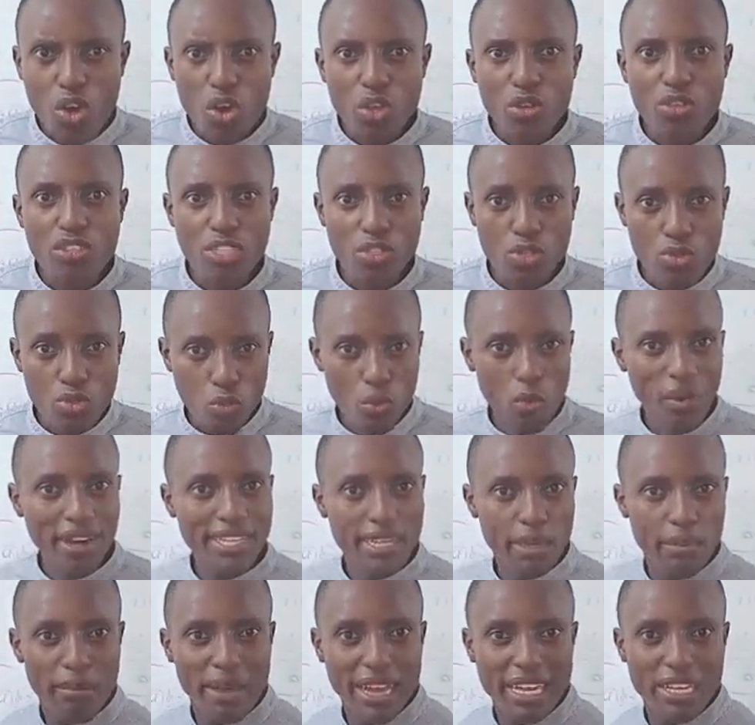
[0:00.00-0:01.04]
you just do what
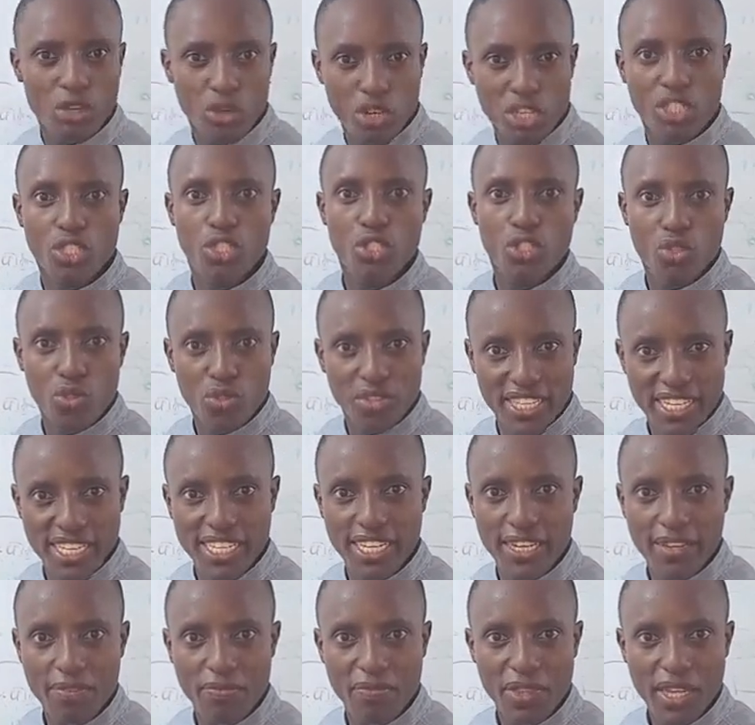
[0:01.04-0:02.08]
am I going to do
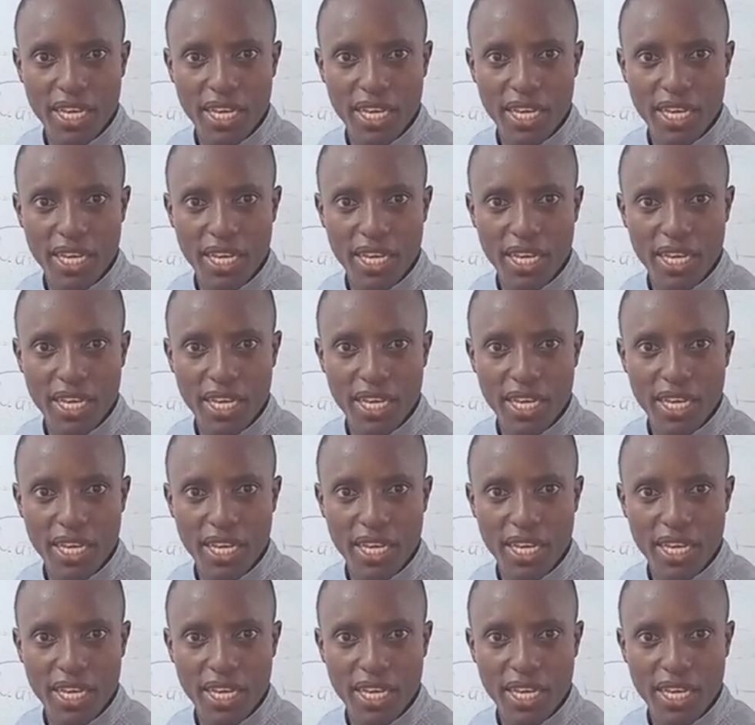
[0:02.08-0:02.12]
here?